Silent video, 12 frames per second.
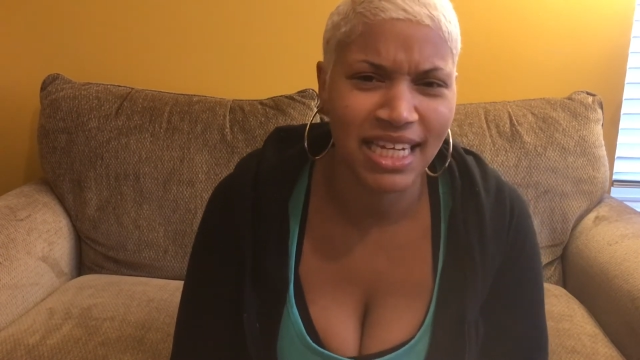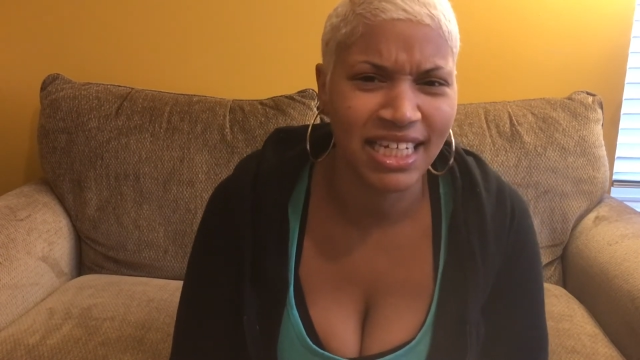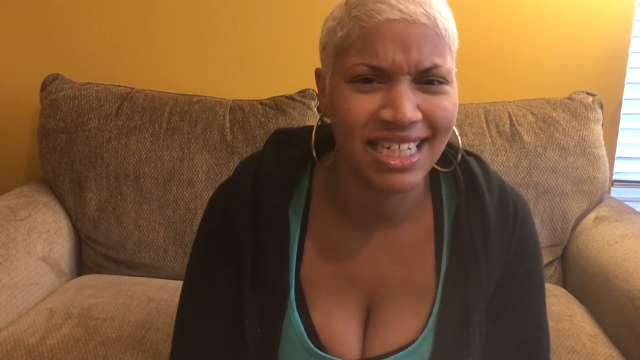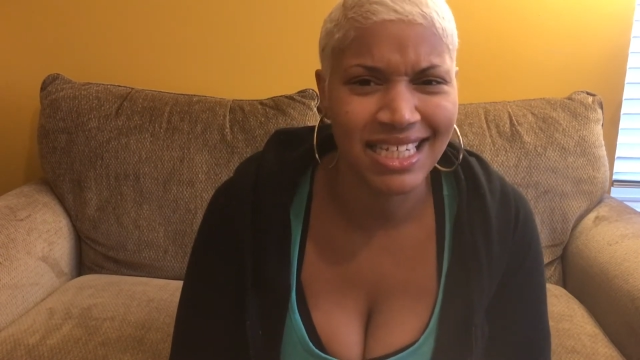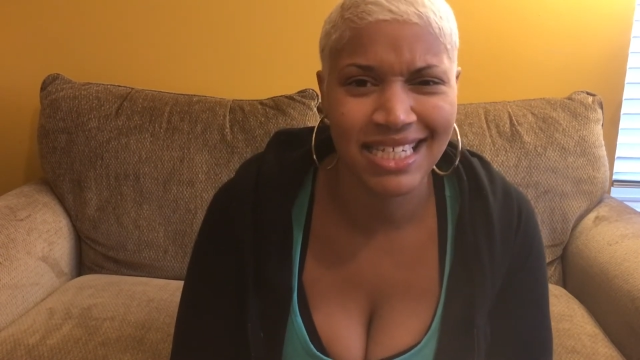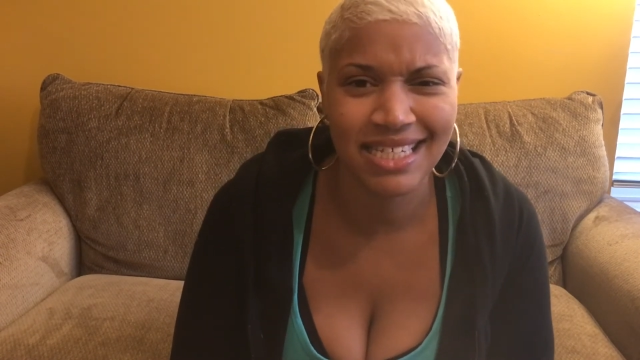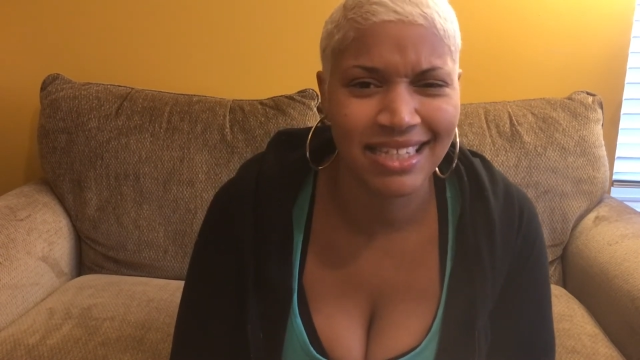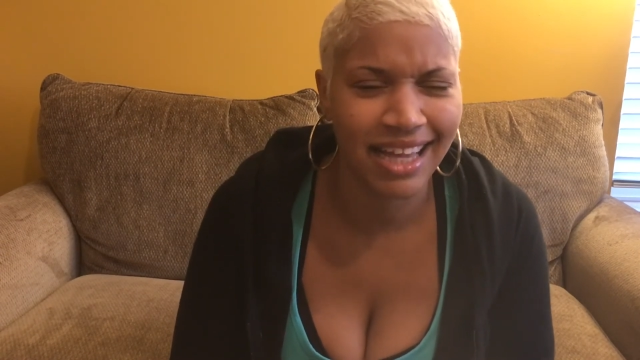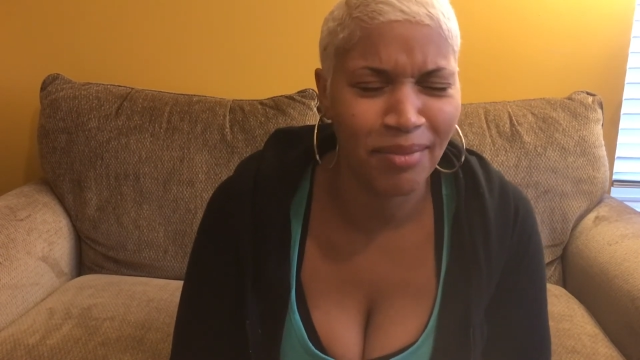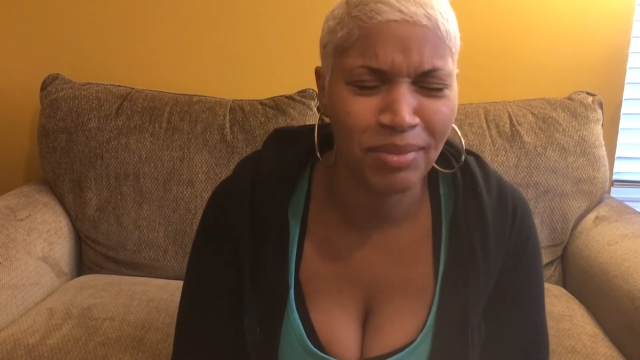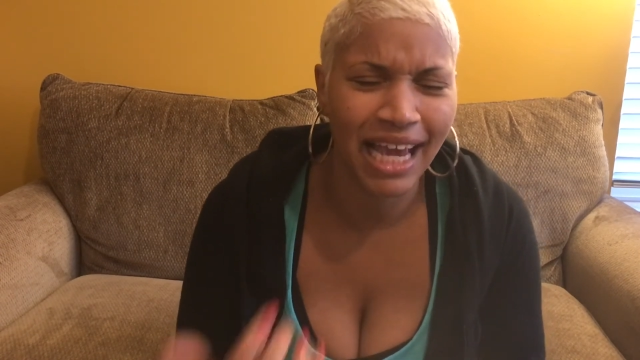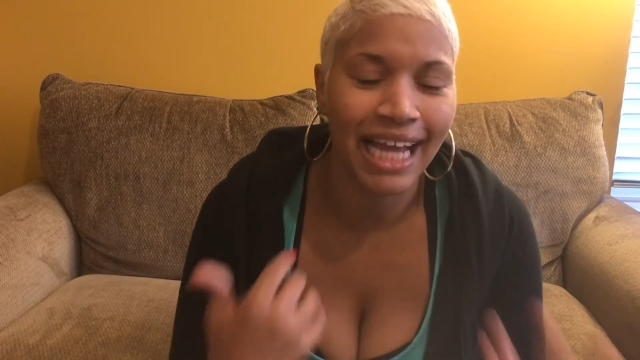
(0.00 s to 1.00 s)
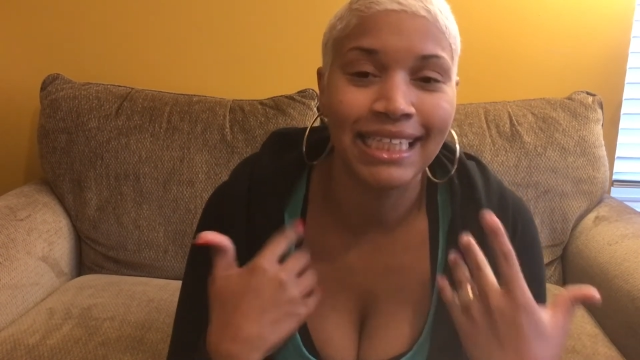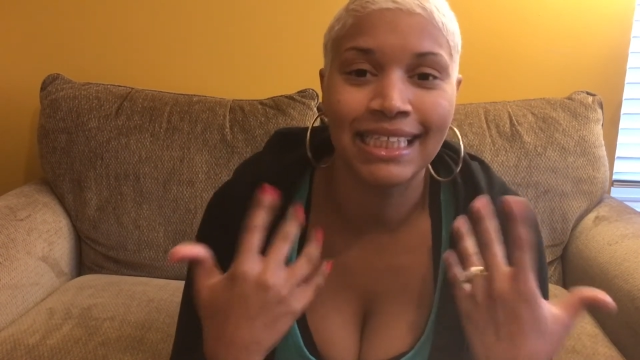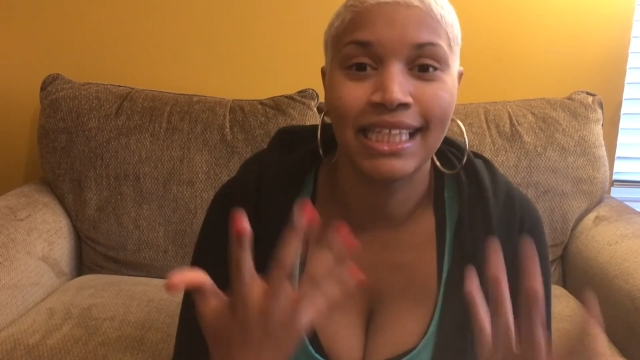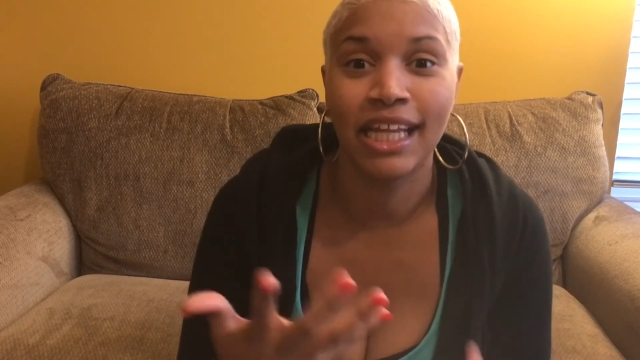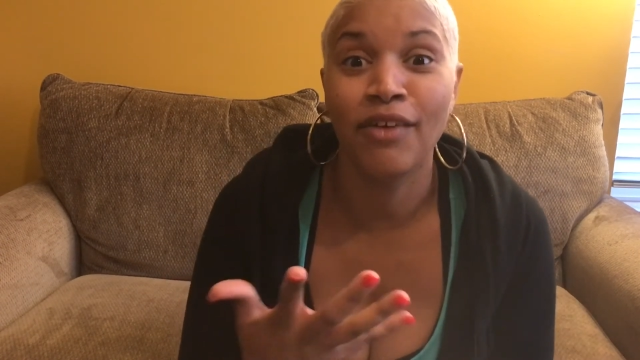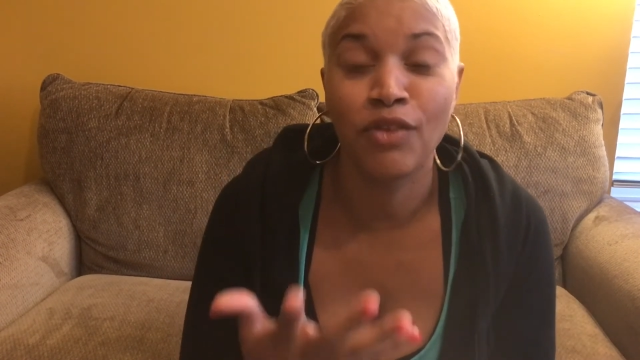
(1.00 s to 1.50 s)
And I
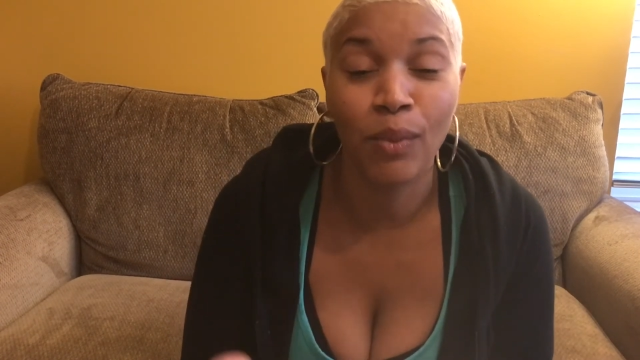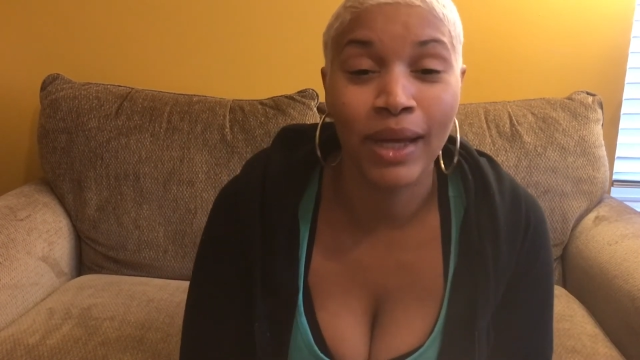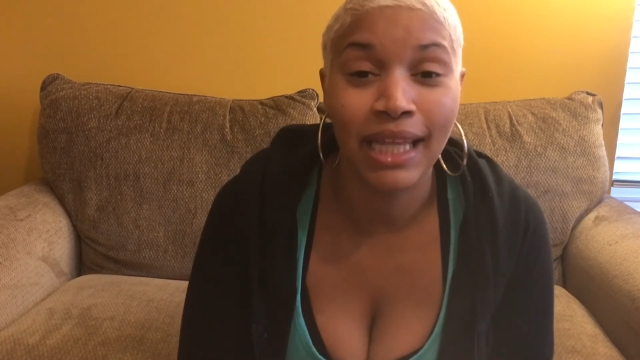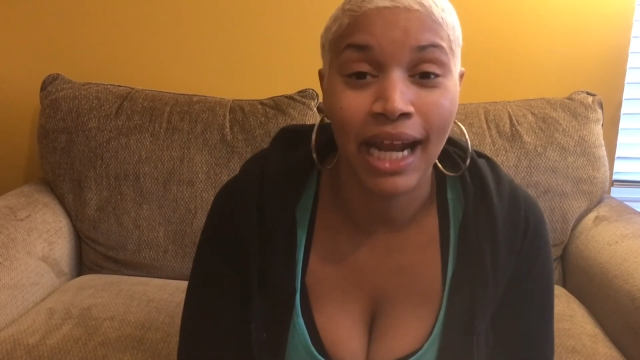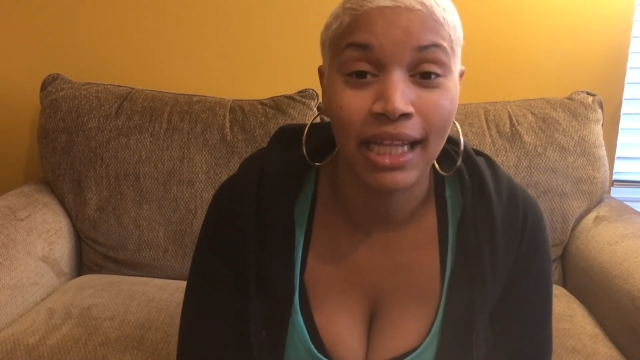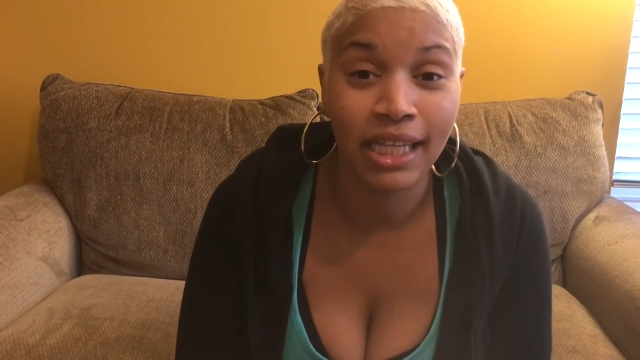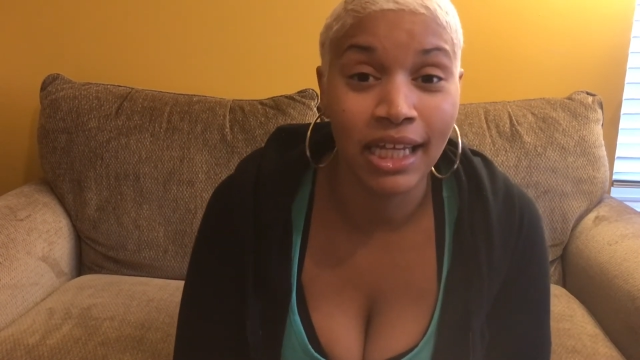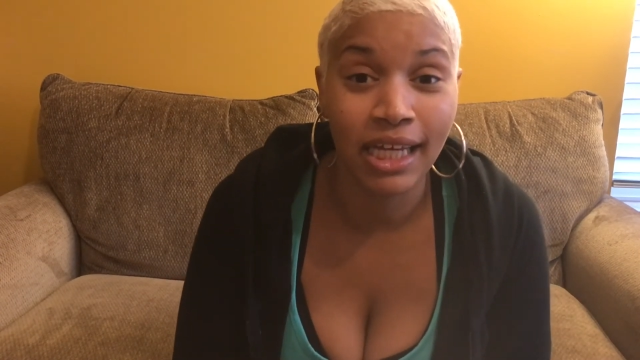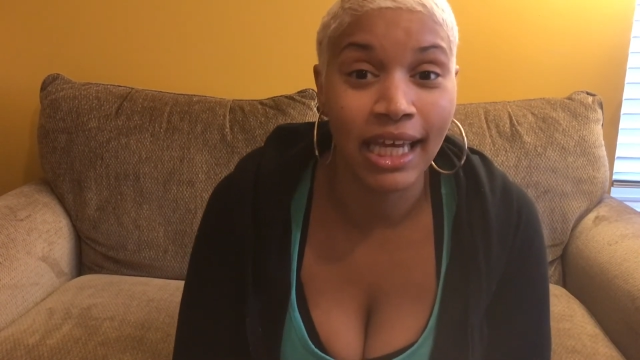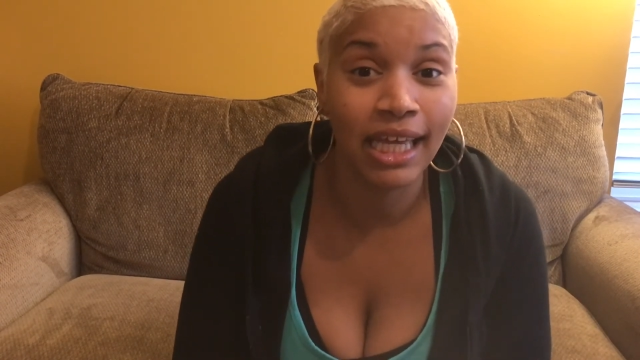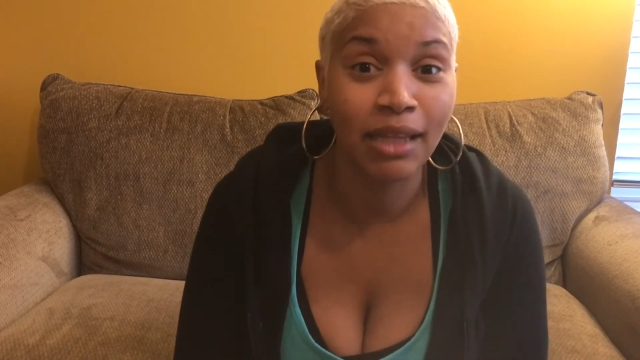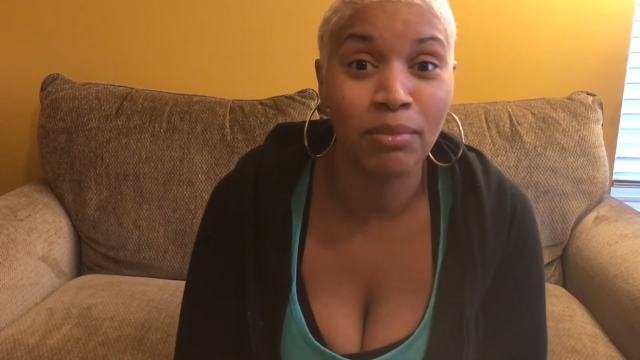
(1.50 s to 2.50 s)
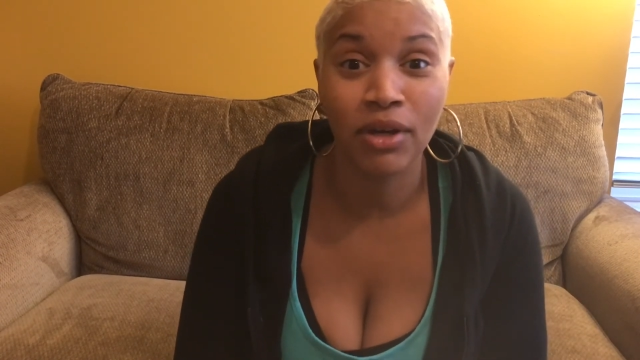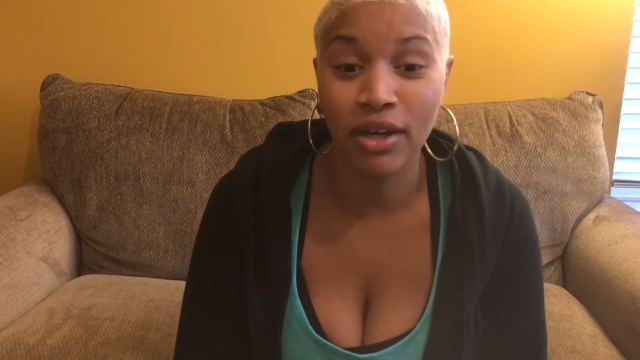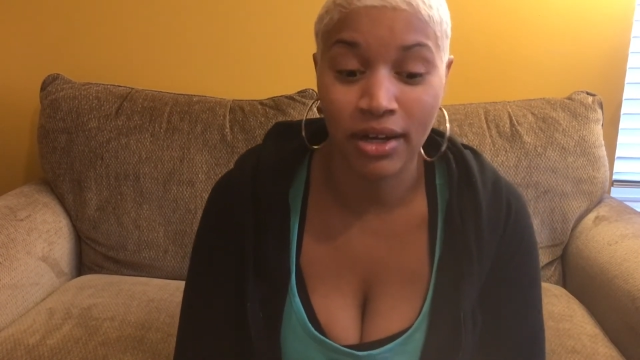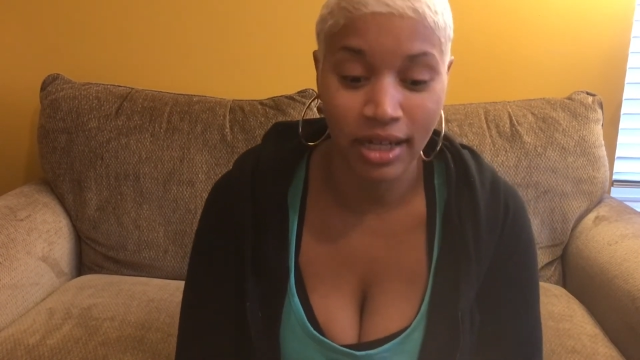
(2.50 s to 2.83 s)
just love the way that I look in the mirror.